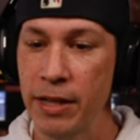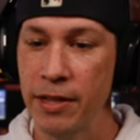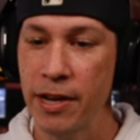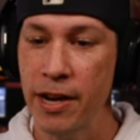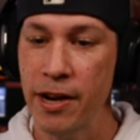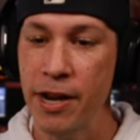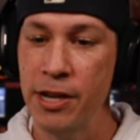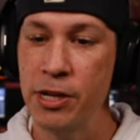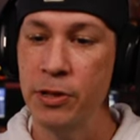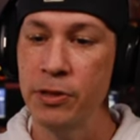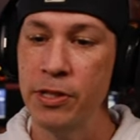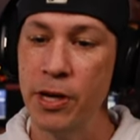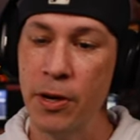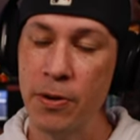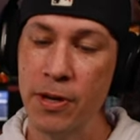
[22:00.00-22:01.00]
right there. And
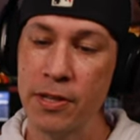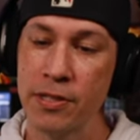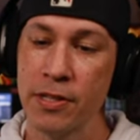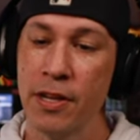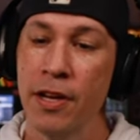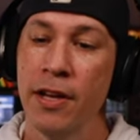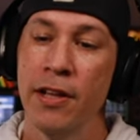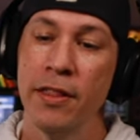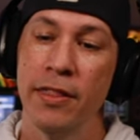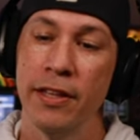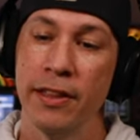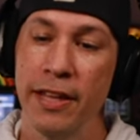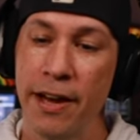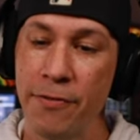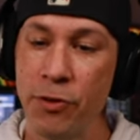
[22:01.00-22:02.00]
you'll notice
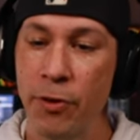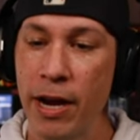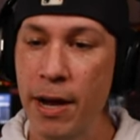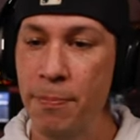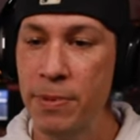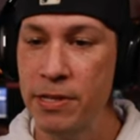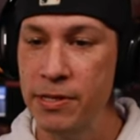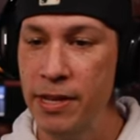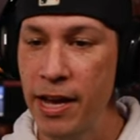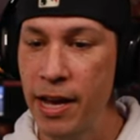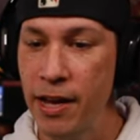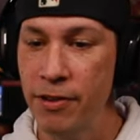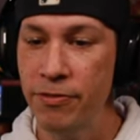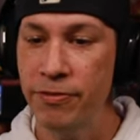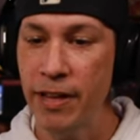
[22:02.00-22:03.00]
the left ramp is
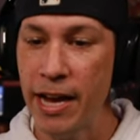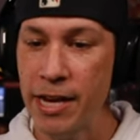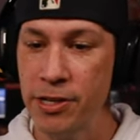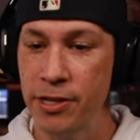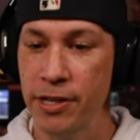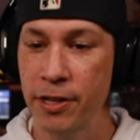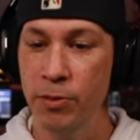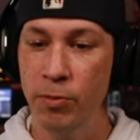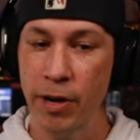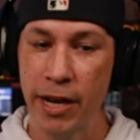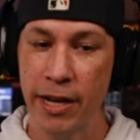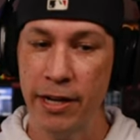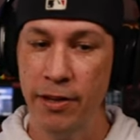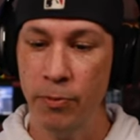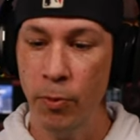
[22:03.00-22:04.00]
now flashing
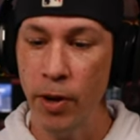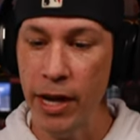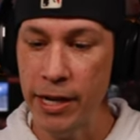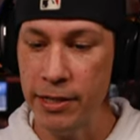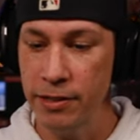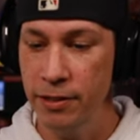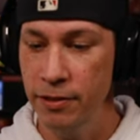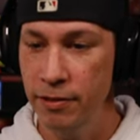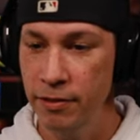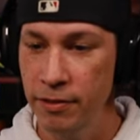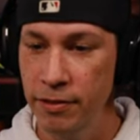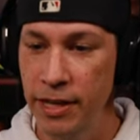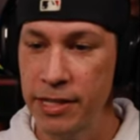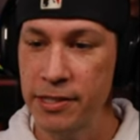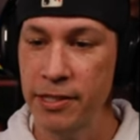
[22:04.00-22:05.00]
red and white
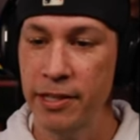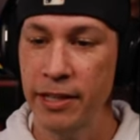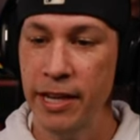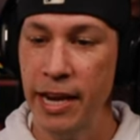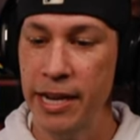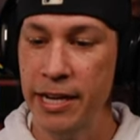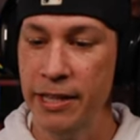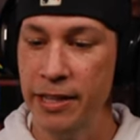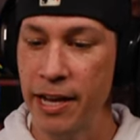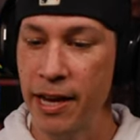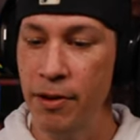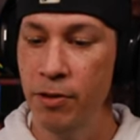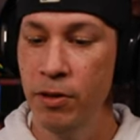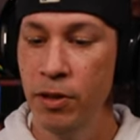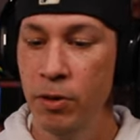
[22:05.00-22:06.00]
that's indicating
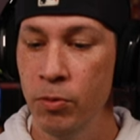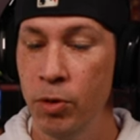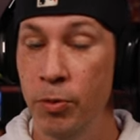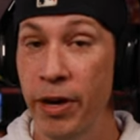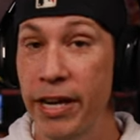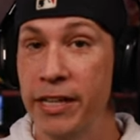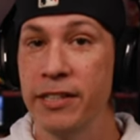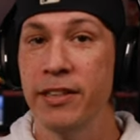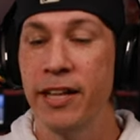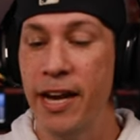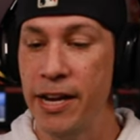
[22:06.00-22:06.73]
that we're ready to